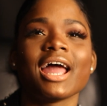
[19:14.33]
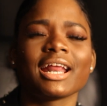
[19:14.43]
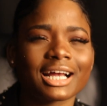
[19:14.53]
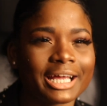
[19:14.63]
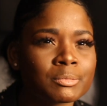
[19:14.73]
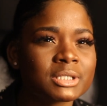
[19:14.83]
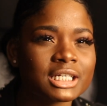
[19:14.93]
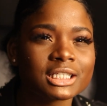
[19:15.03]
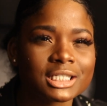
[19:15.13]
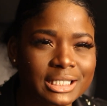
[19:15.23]
And I kept
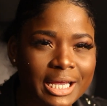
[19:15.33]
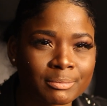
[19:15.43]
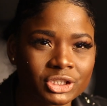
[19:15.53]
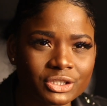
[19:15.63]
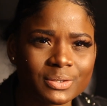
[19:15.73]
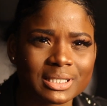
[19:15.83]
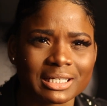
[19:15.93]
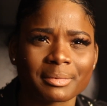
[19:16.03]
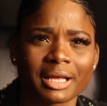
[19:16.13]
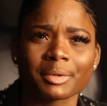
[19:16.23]
seeing the same shoes, and
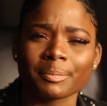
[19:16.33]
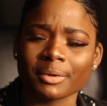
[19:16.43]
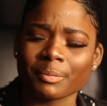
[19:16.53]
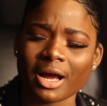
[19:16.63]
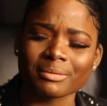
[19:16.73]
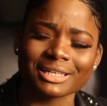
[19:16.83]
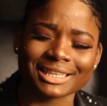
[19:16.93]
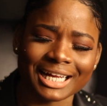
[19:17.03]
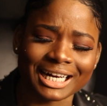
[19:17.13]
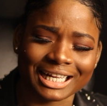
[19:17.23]
I'm like, people
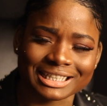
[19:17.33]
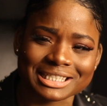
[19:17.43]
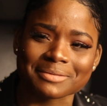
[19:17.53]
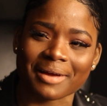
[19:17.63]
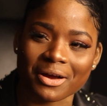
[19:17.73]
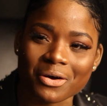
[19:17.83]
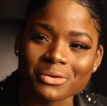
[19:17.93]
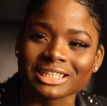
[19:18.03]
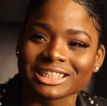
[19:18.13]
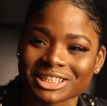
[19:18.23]
probably think like this is my
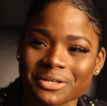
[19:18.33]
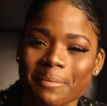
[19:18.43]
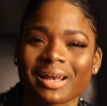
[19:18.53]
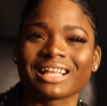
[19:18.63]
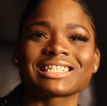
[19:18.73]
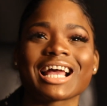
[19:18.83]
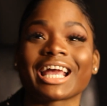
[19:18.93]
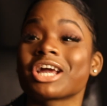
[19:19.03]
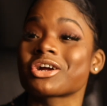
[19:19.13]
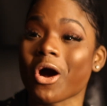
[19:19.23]
only shoe, but it's
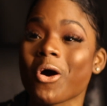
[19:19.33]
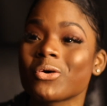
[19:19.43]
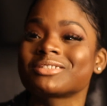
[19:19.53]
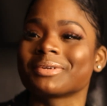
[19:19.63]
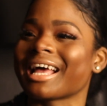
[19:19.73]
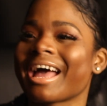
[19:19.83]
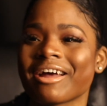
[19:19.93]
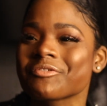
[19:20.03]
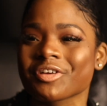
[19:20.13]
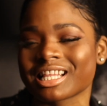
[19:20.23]
like it goes with
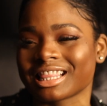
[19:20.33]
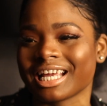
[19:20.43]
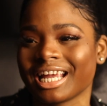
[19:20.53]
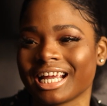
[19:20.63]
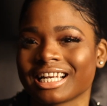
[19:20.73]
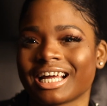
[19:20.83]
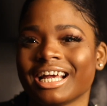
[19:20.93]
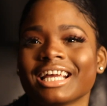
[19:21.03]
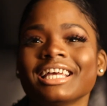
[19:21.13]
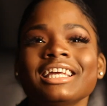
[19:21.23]
everything,
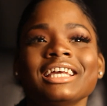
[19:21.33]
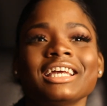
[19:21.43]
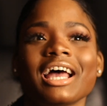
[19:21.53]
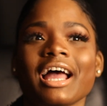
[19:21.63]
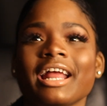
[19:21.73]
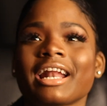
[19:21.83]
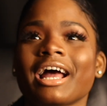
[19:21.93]
like. And